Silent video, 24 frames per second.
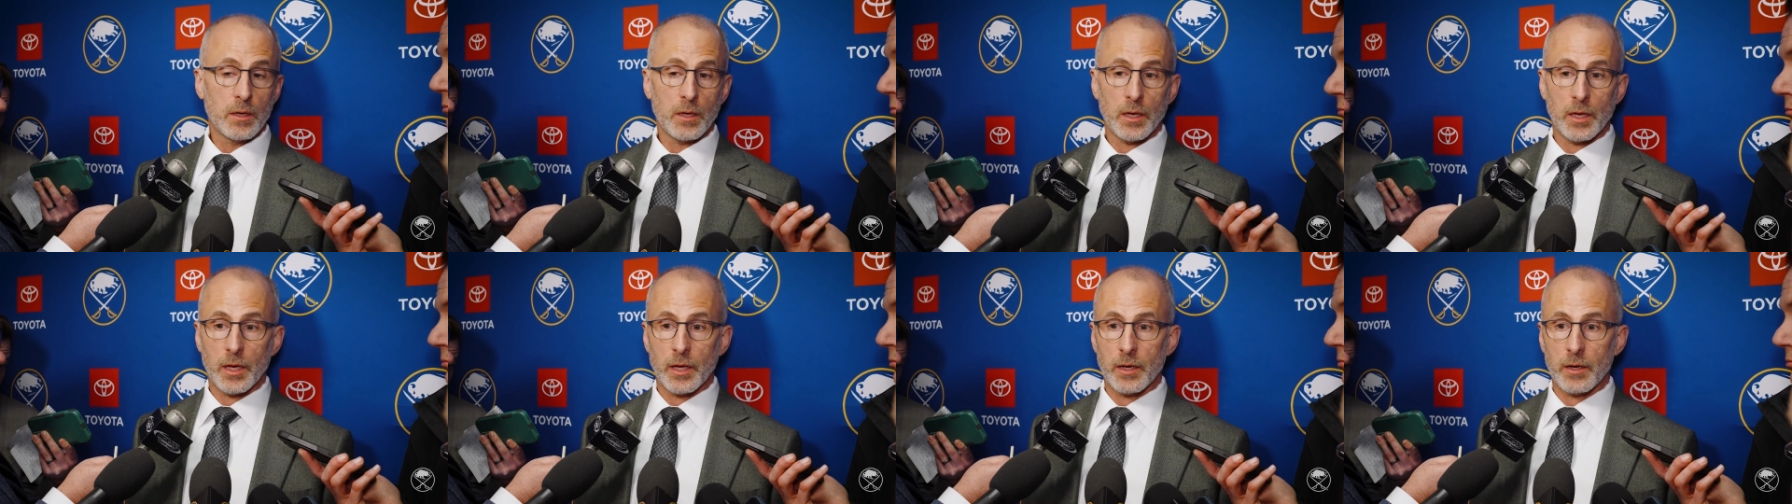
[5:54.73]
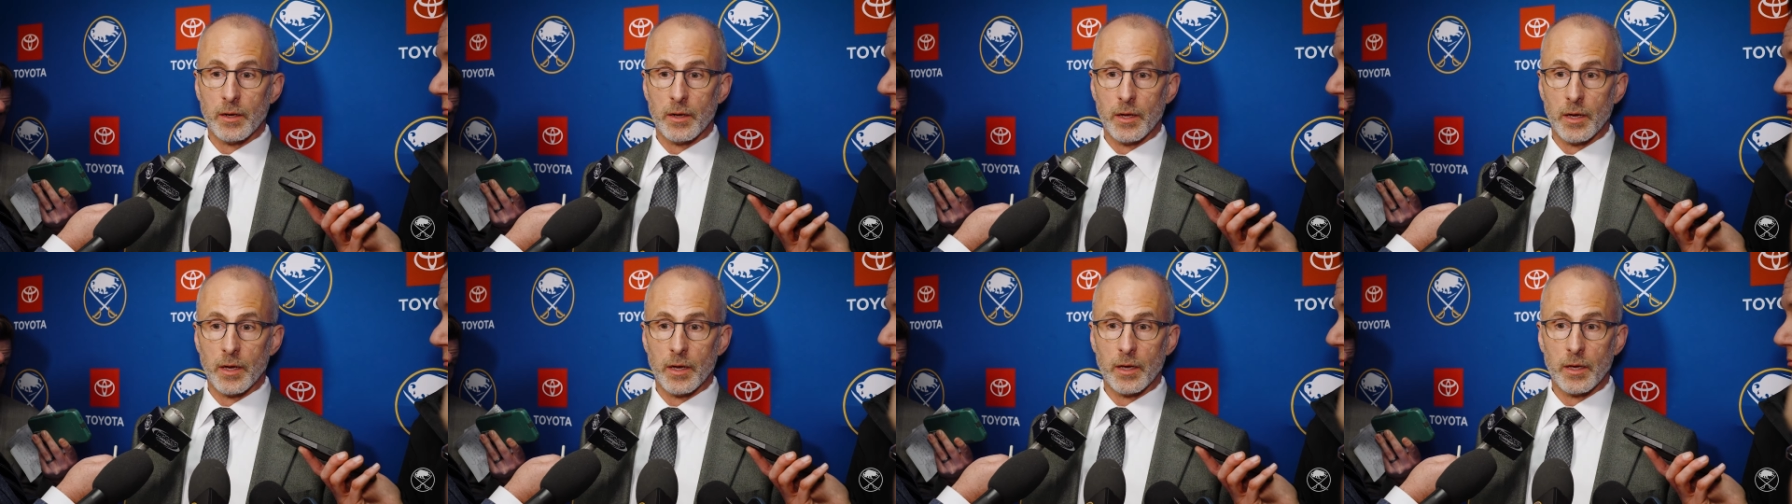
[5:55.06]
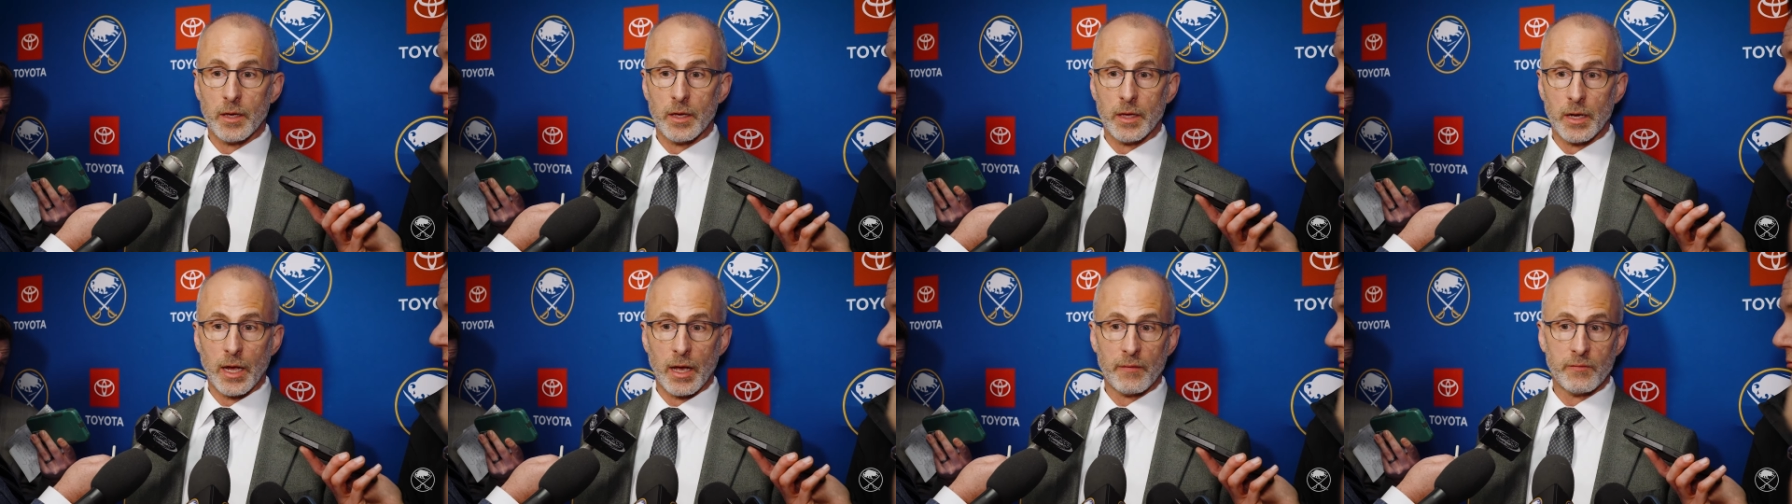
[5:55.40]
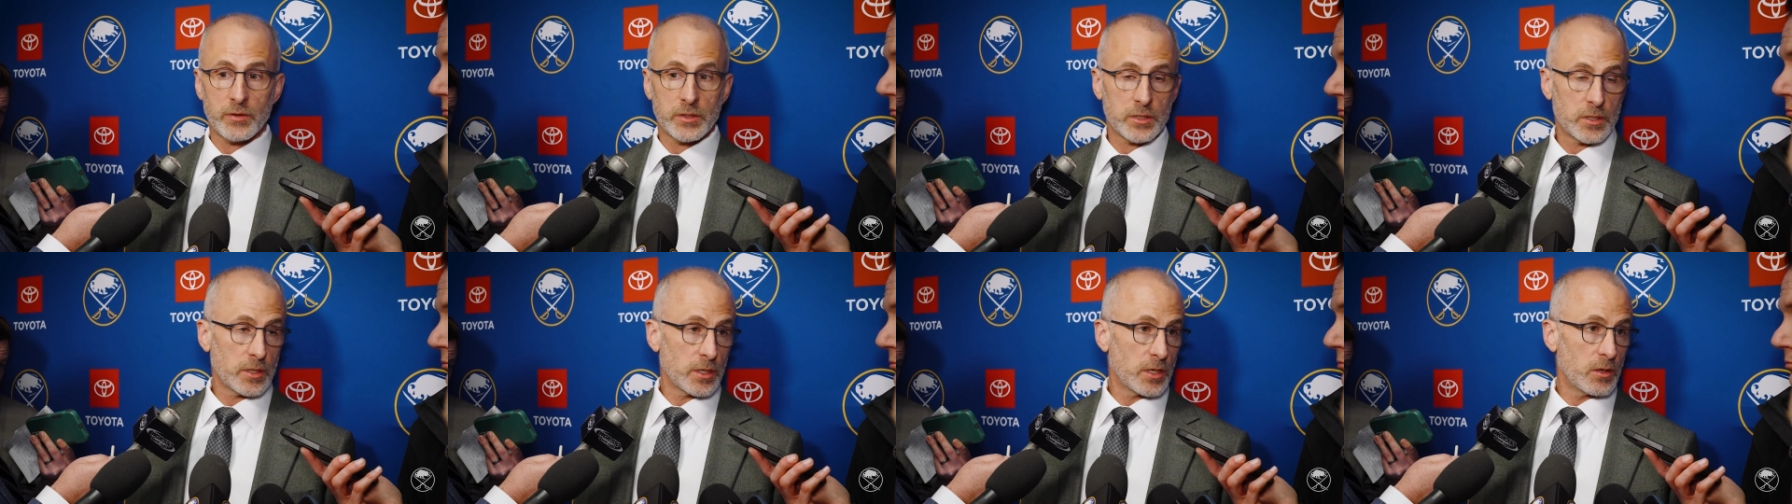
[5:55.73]
And
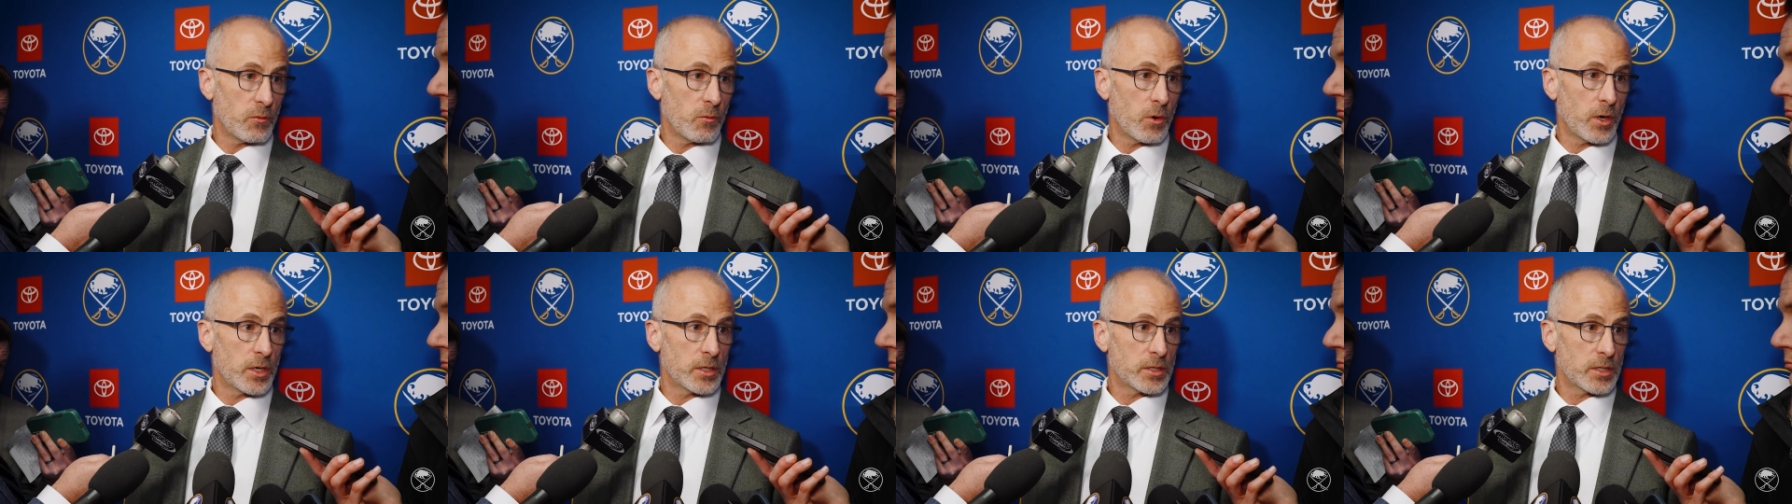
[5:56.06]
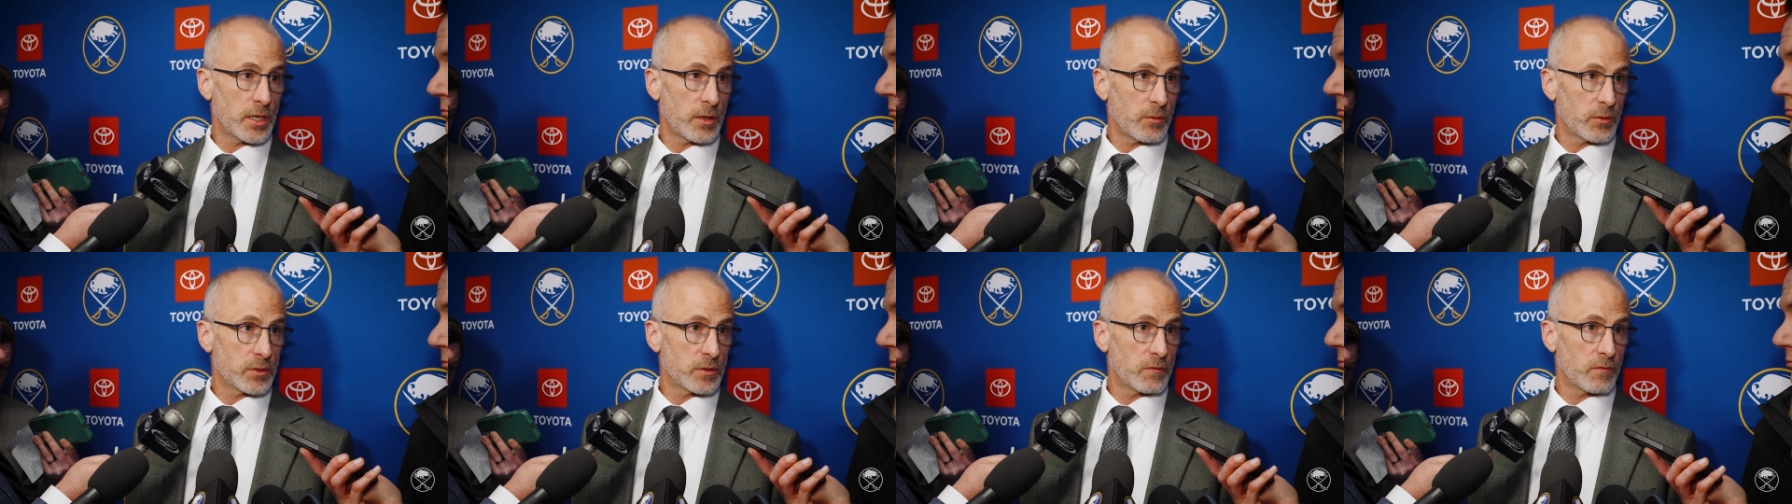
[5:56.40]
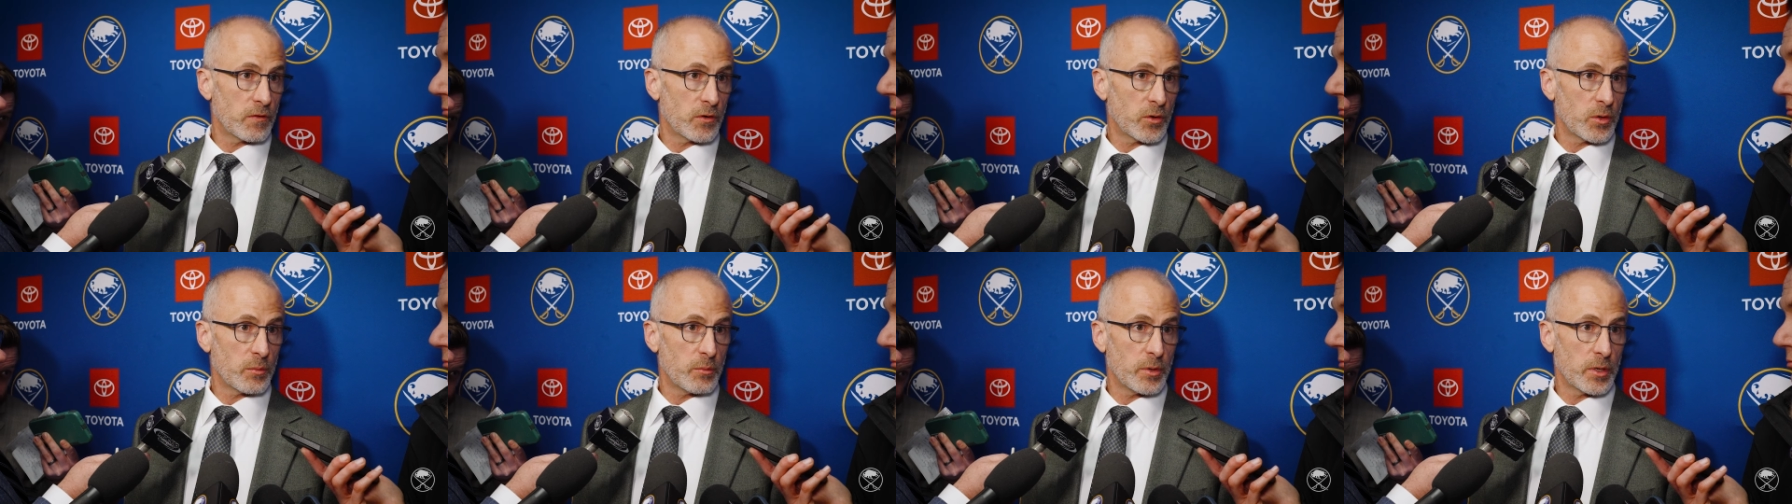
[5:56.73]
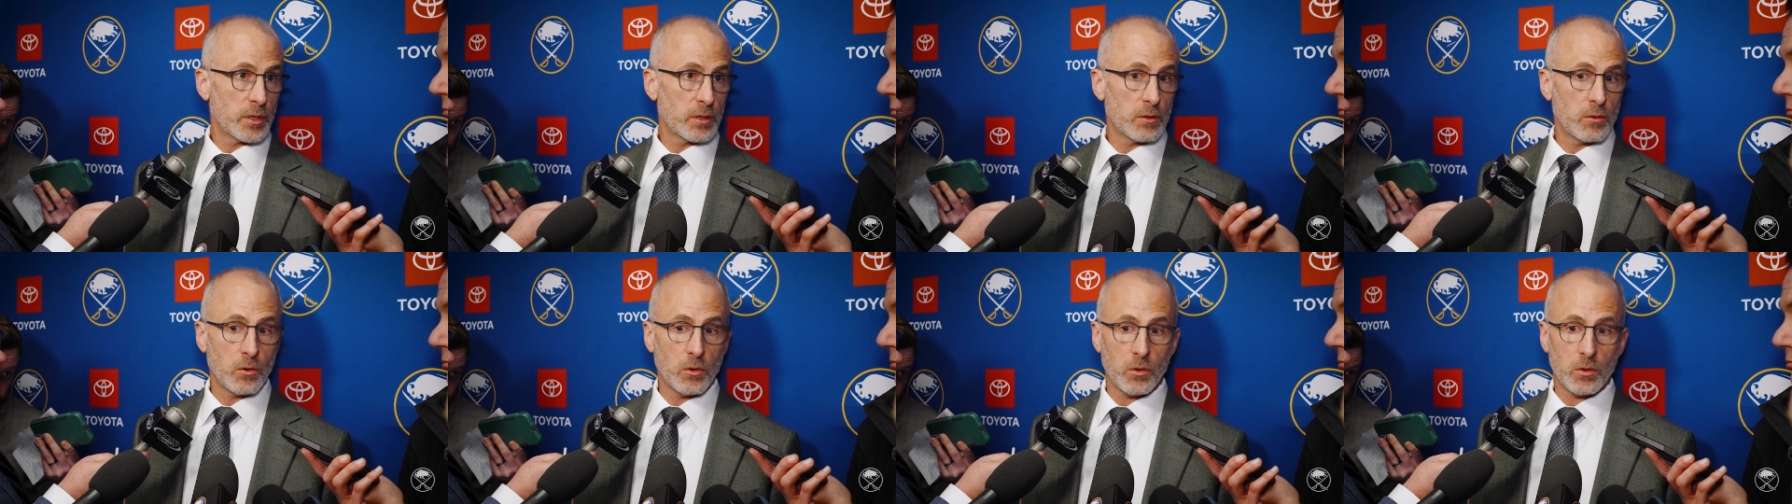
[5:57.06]
obviously he was. That was a very
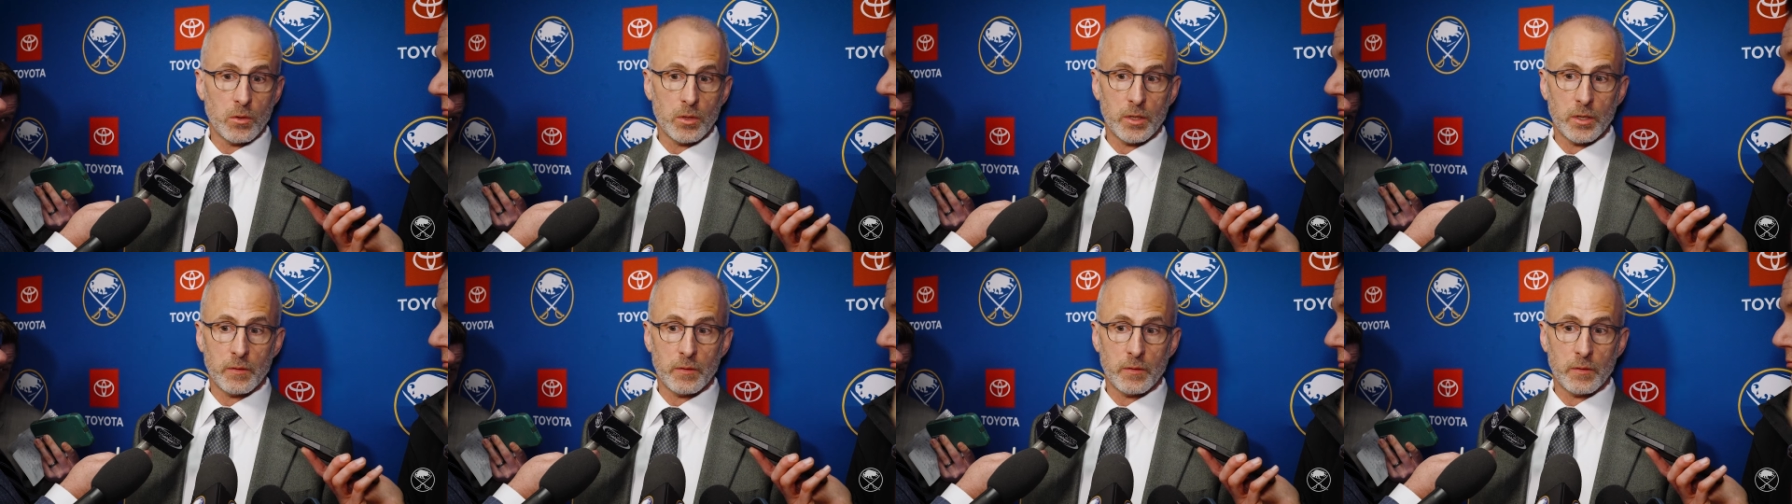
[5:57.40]
big goal,